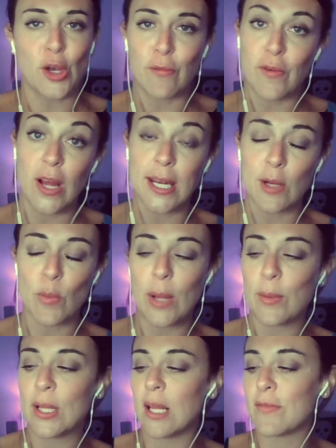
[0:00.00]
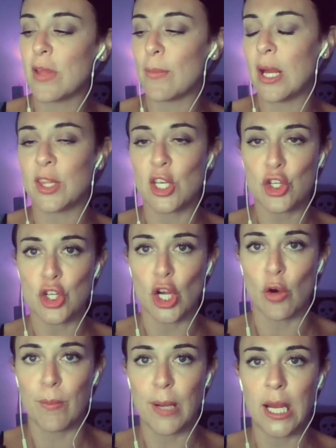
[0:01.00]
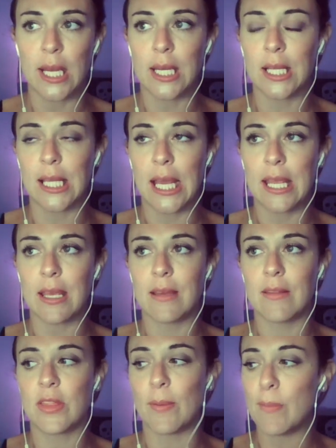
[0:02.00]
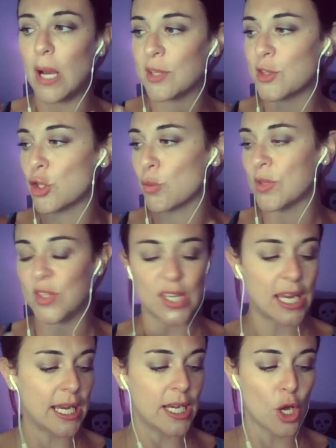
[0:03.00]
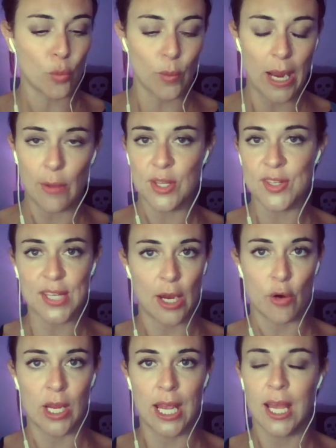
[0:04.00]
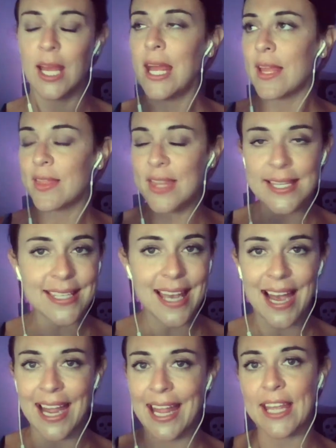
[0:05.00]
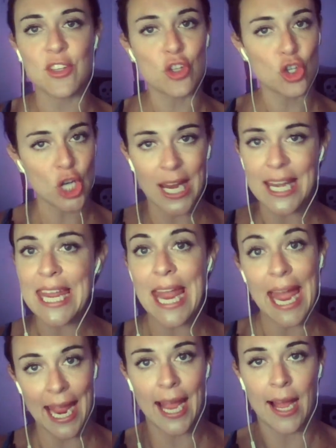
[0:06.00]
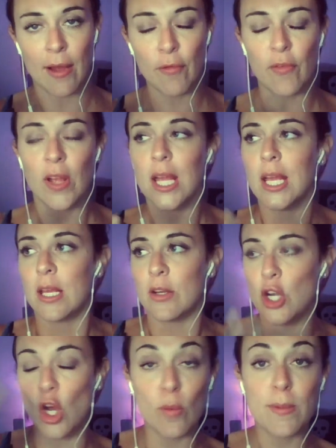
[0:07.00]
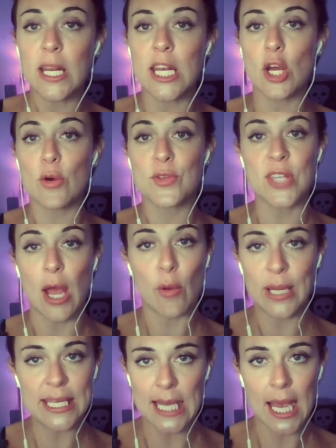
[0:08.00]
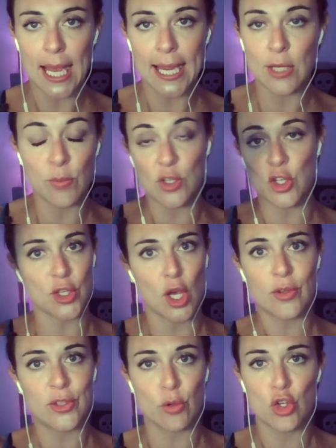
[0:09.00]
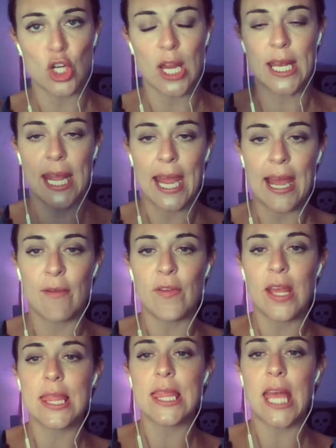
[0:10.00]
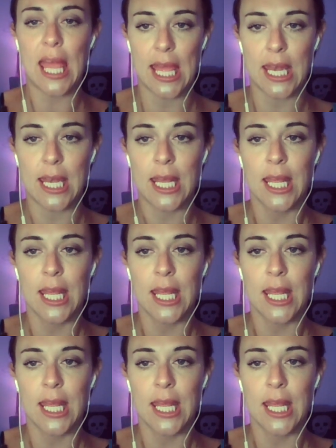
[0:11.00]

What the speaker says: fun and why we love them on this show. But like, the monster was seen around this area. This guy is shady AF. Nobody knows how he died, which is also shady AF. And then